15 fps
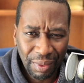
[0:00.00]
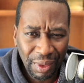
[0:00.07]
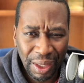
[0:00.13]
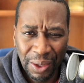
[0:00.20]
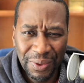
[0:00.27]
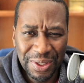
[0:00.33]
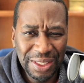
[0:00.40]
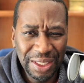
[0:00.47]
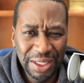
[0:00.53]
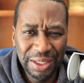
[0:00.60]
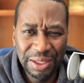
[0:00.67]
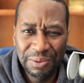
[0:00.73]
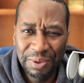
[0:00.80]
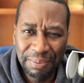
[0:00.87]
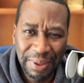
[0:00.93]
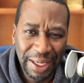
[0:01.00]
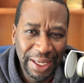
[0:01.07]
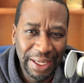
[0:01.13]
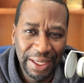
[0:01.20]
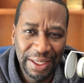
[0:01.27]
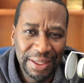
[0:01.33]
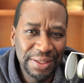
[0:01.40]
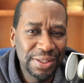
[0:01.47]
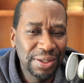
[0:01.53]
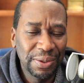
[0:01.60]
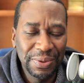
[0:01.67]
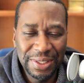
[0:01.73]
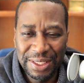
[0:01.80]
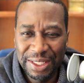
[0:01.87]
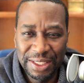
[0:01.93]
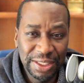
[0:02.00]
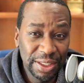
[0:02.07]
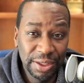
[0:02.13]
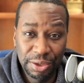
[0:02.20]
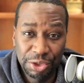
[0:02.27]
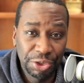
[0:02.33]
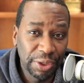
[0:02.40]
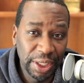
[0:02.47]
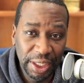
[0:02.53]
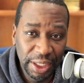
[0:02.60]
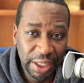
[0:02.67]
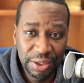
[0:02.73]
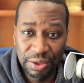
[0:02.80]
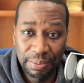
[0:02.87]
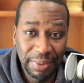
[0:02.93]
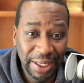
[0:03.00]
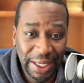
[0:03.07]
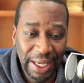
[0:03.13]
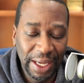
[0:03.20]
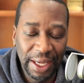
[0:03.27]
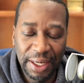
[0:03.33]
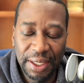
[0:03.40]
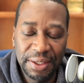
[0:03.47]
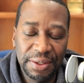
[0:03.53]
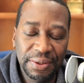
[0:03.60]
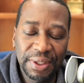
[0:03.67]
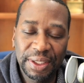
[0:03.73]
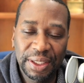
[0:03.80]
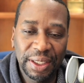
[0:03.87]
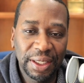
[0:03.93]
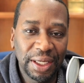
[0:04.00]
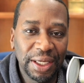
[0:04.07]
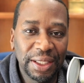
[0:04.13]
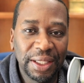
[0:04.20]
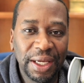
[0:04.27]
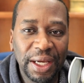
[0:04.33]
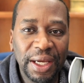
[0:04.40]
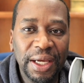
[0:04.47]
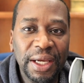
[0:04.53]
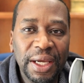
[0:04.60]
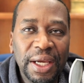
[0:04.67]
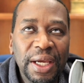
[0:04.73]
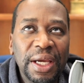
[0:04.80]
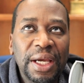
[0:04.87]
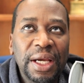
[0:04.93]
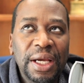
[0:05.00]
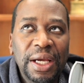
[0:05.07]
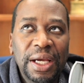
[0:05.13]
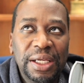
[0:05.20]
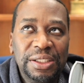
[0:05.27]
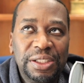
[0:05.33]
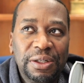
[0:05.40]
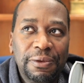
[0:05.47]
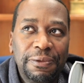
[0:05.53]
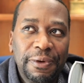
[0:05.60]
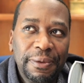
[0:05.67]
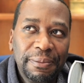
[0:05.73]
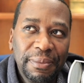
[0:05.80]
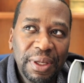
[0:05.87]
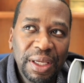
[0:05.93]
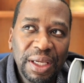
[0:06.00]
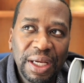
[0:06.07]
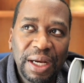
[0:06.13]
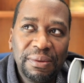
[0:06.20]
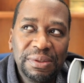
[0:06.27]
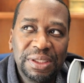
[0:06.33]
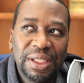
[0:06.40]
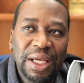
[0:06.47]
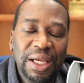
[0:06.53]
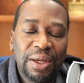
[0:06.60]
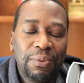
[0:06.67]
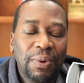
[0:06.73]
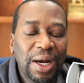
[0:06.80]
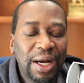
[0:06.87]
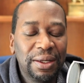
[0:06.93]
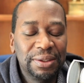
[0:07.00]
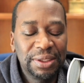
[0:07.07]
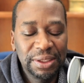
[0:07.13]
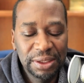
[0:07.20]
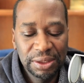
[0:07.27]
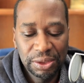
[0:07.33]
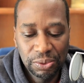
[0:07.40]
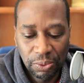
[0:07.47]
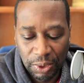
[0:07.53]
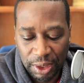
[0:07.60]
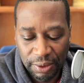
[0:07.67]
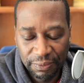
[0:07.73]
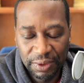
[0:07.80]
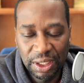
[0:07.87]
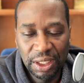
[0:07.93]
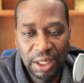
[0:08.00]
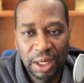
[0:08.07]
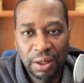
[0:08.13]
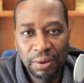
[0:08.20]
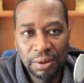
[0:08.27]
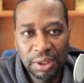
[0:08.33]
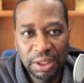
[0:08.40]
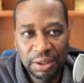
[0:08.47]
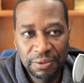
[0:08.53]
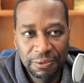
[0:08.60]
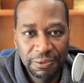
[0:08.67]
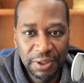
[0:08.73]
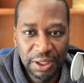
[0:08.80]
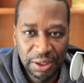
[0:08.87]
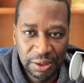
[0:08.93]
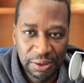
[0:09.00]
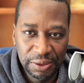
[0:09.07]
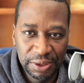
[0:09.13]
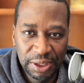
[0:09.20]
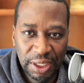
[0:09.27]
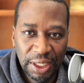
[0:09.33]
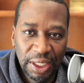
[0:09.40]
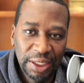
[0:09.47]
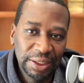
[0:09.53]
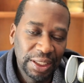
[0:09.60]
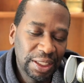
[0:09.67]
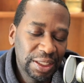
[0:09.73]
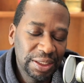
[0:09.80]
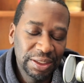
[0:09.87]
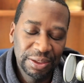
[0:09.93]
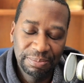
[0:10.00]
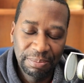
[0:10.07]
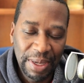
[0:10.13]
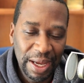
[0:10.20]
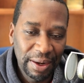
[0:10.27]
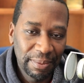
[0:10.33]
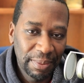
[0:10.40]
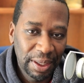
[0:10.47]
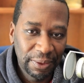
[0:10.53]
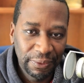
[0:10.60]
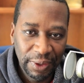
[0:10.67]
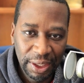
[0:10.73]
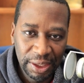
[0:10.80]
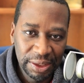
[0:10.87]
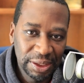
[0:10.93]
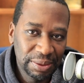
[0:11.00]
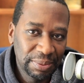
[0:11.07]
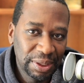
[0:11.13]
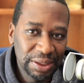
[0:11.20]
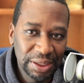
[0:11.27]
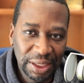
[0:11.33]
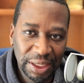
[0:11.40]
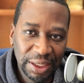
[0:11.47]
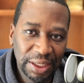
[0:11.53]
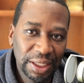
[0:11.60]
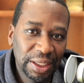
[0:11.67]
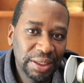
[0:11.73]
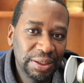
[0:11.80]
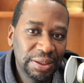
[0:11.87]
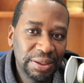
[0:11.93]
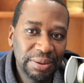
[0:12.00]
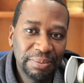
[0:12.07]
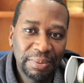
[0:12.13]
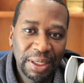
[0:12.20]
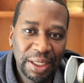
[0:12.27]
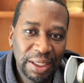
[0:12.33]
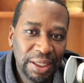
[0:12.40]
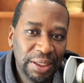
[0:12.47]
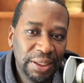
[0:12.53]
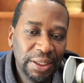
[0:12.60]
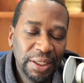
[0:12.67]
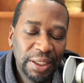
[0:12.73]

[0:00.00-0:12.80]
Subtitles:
I wasn't good with my hands, so I wasn't into the trades or mechanics or anything like that. And so for me, I was like, wow, this is one of the only fields that it doesn't matter my race, my skin color, my,